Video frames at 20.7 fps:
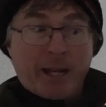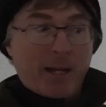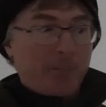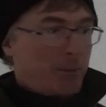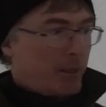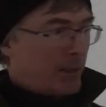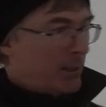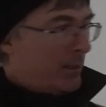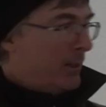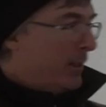
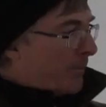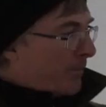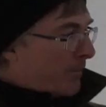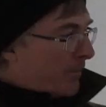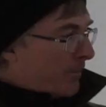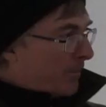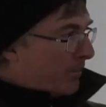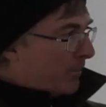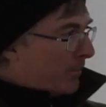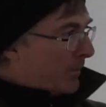happening.
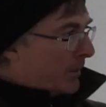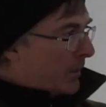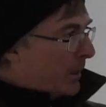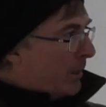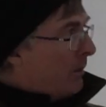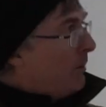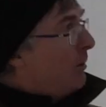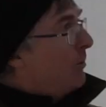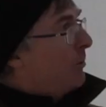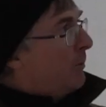
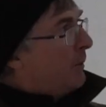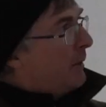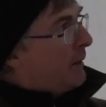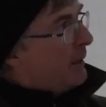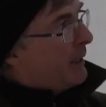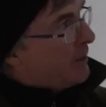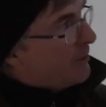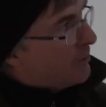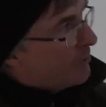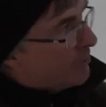I don't know, it's really
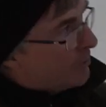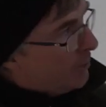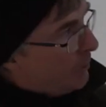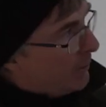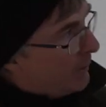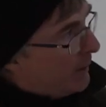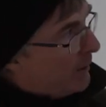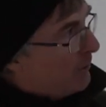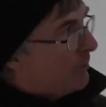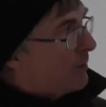nice and
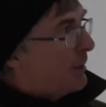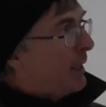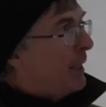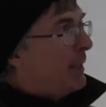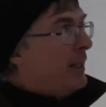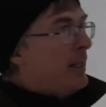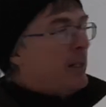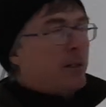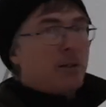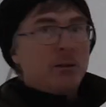snowing
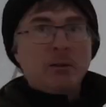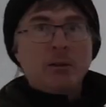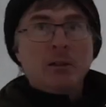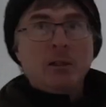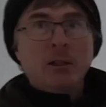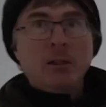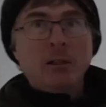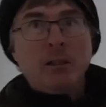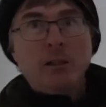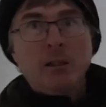outside now.
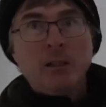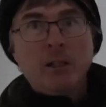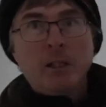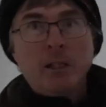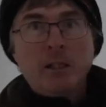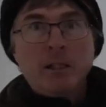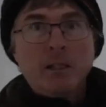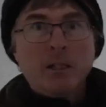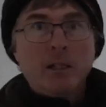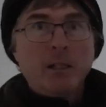
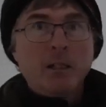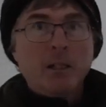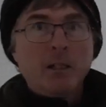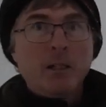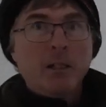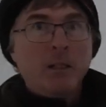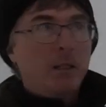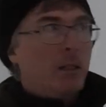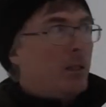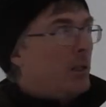And
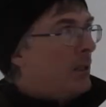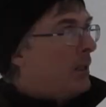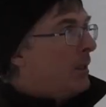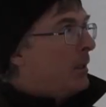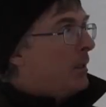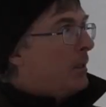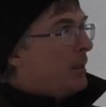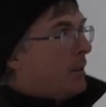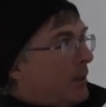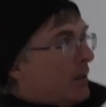uh,
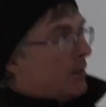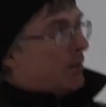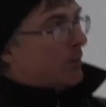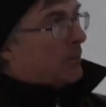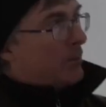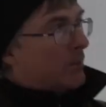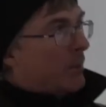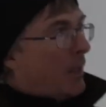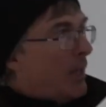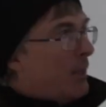
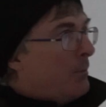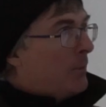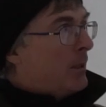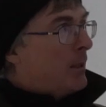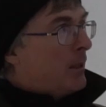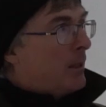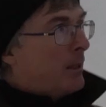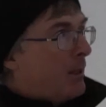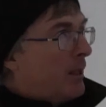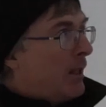Rob
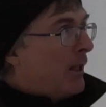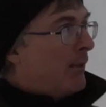uh,